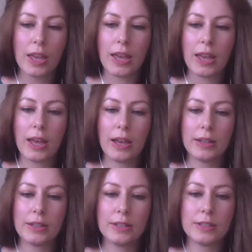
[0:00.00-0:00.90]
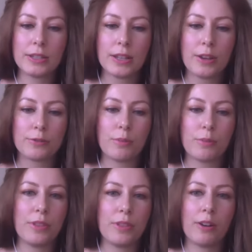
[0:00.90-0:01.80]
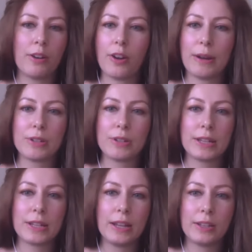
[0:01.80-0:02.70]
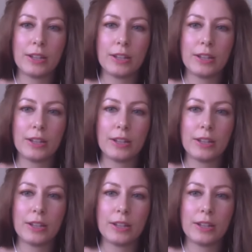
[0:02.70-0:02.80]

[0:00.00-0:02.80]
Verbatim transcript: And from there on, I was like,